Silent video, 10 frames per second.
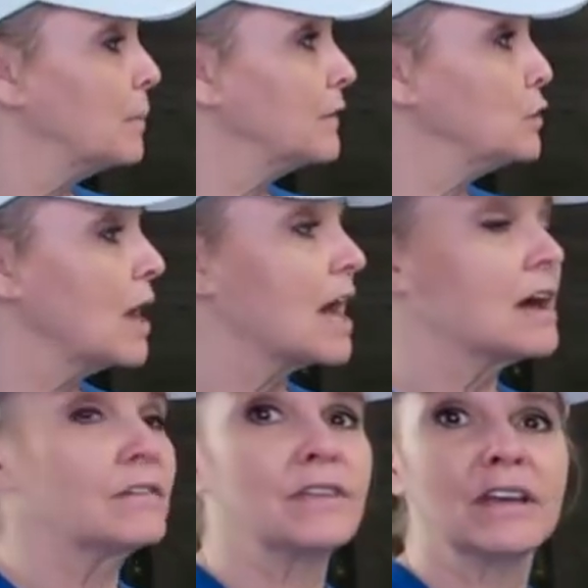But if you
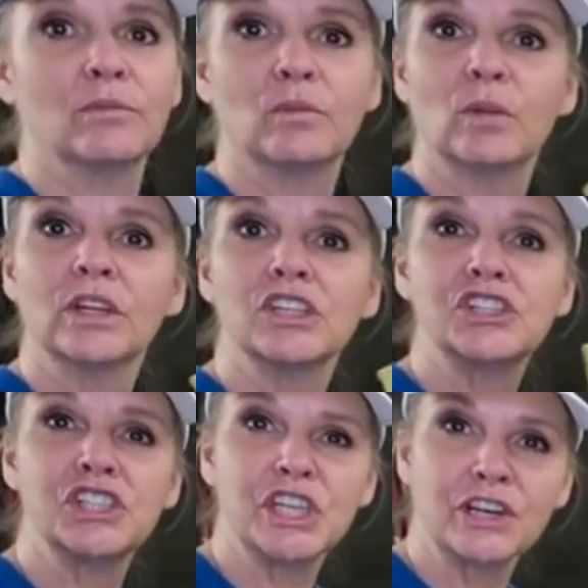have one of the
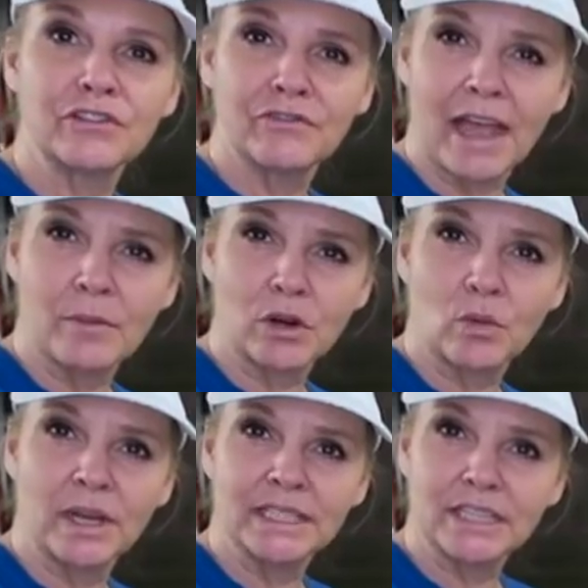sheer
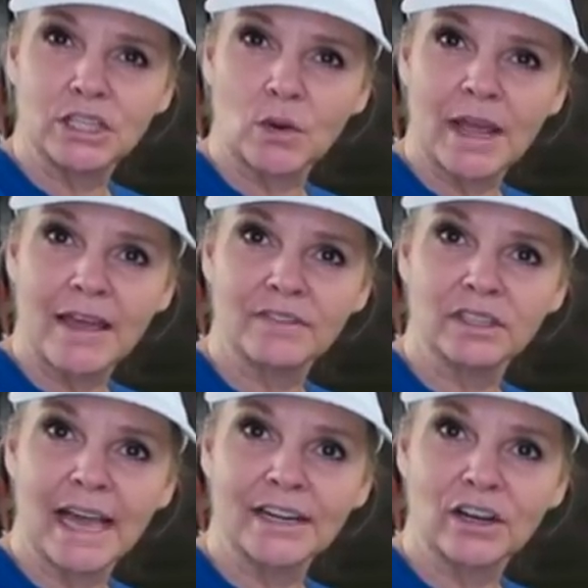fabric ones that don't have the
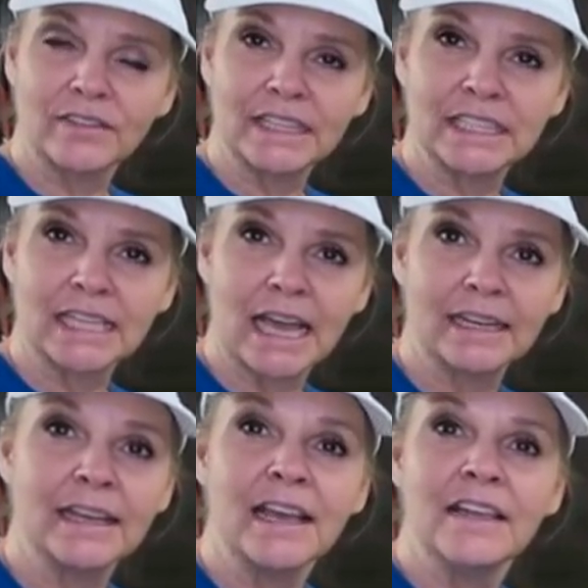liner on the
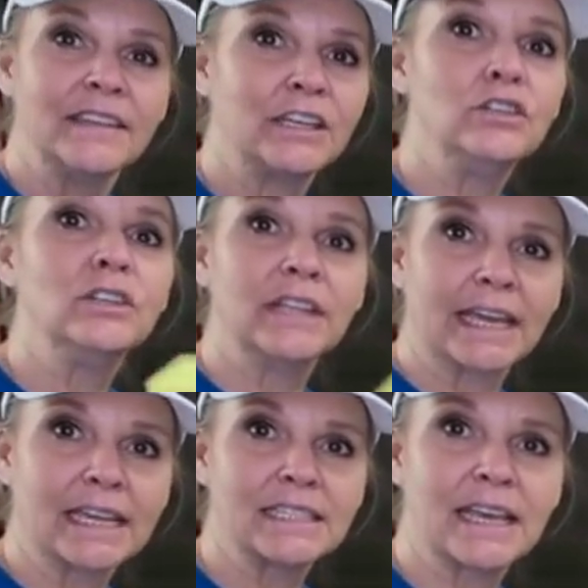inside, then
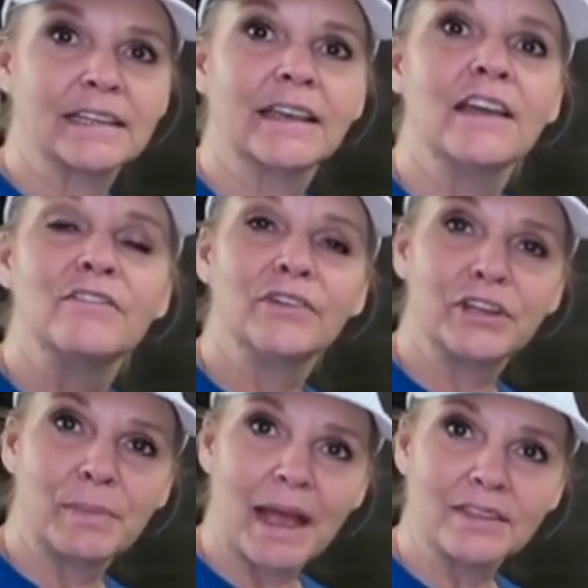like I said, fill
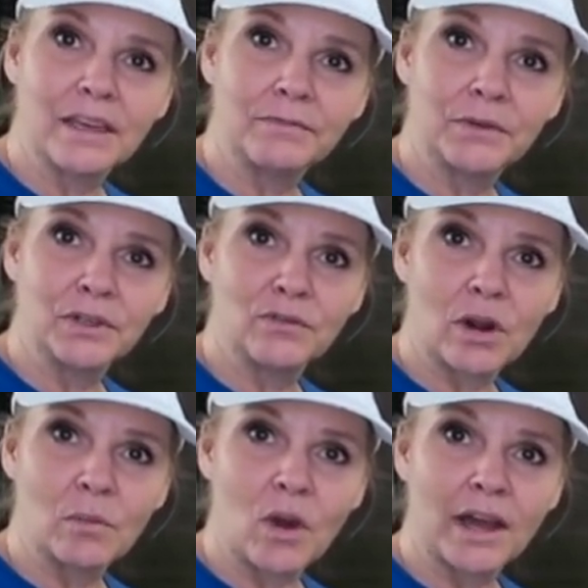your bathtub full of
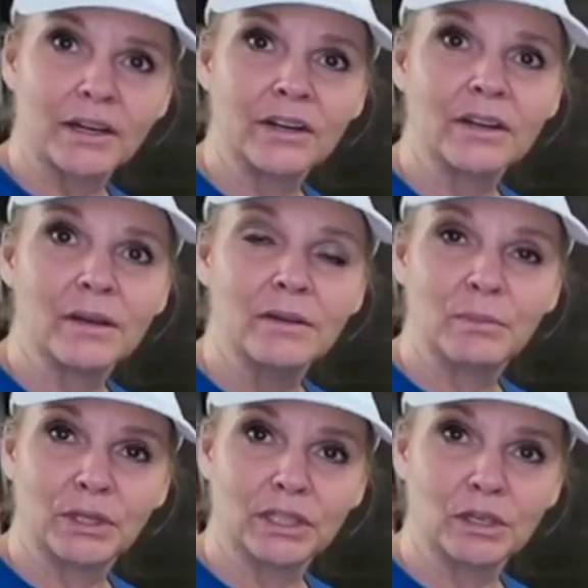warm water,
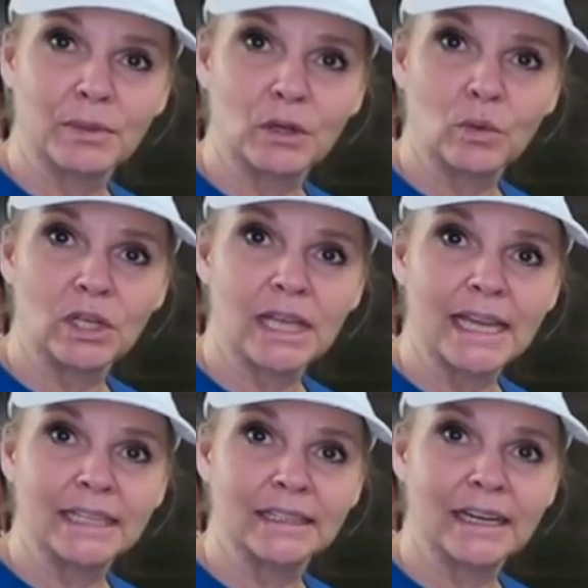put a little bit of
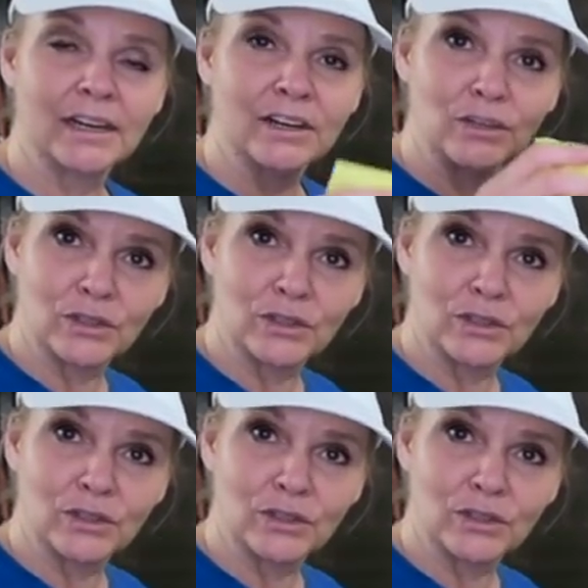woolite in there.